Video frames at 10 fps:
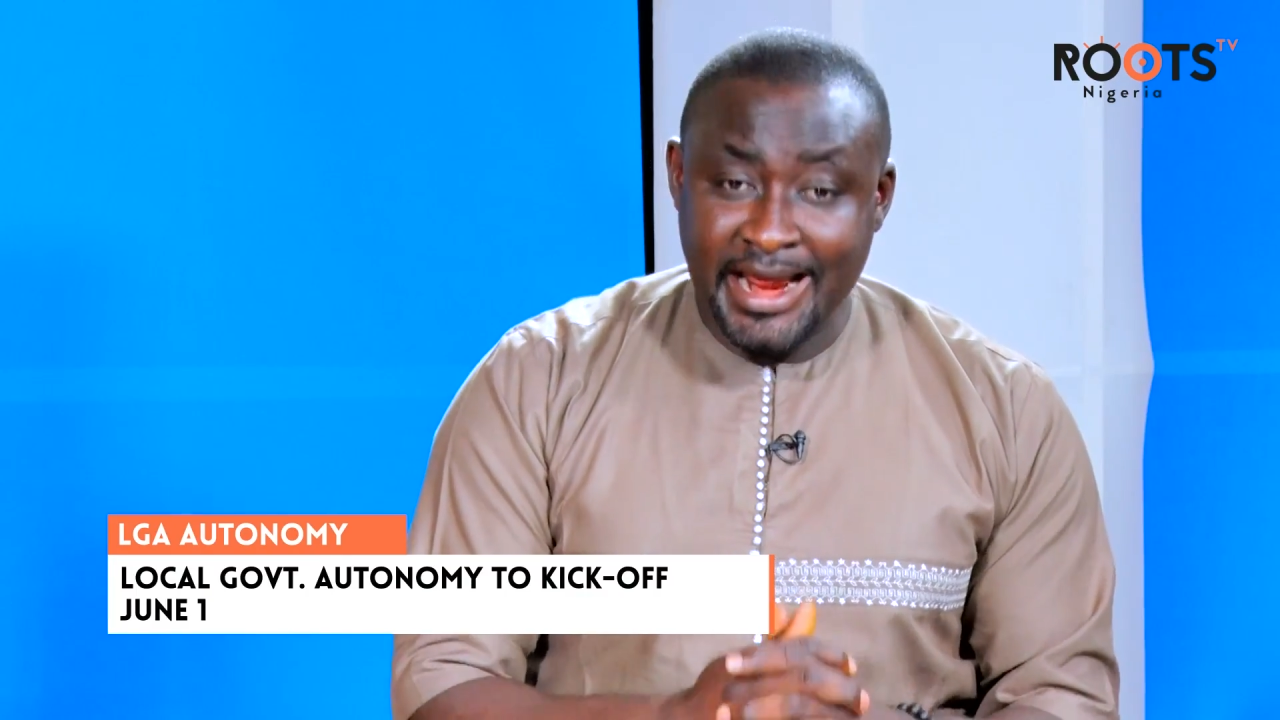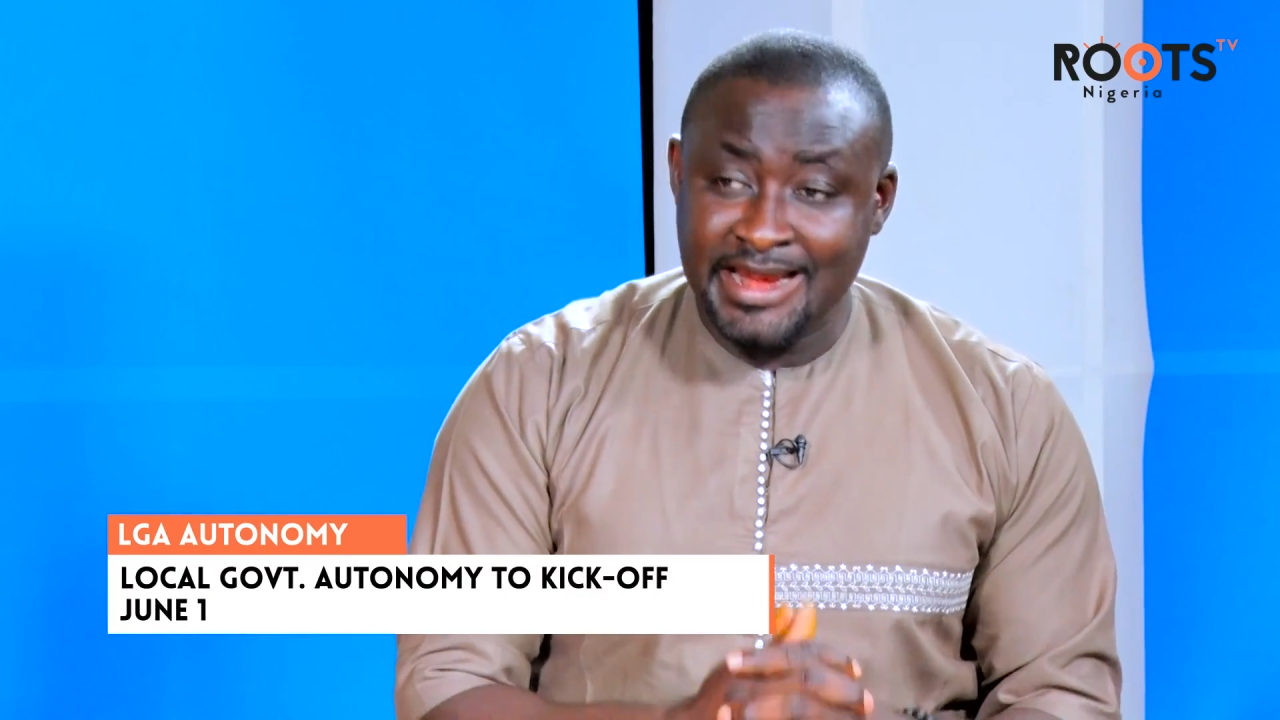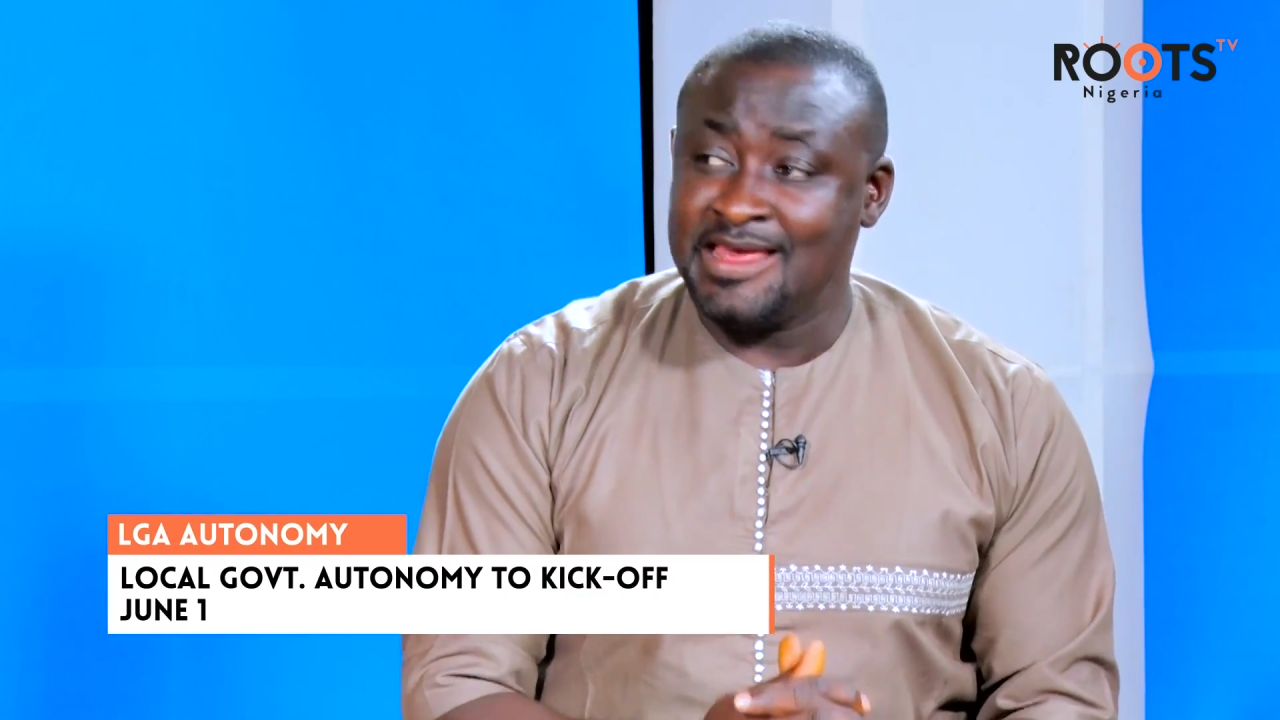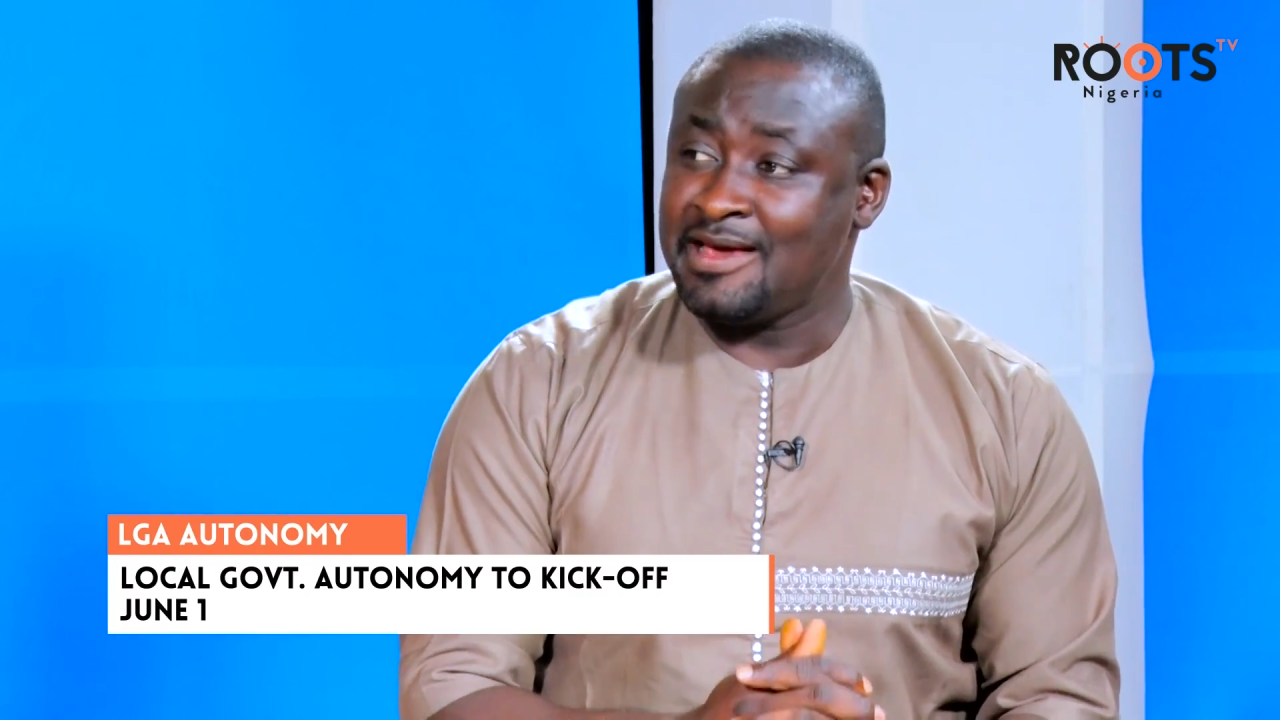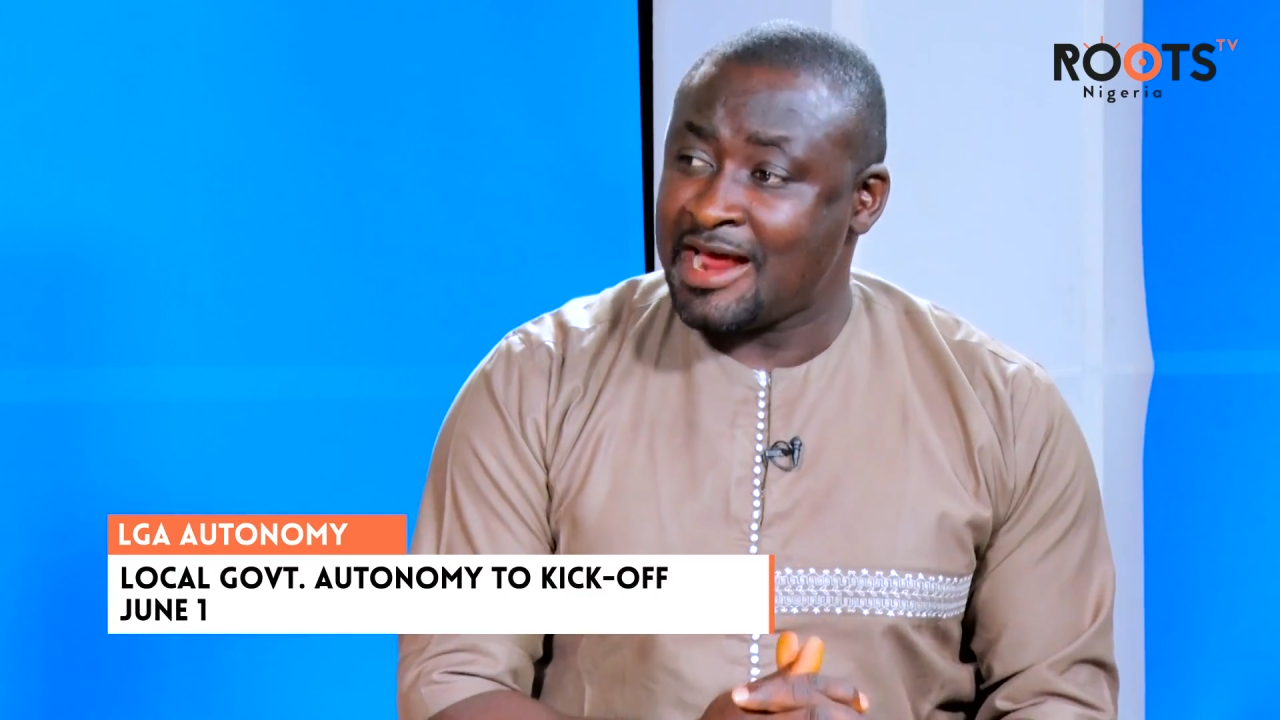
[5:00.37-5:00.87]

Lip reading: any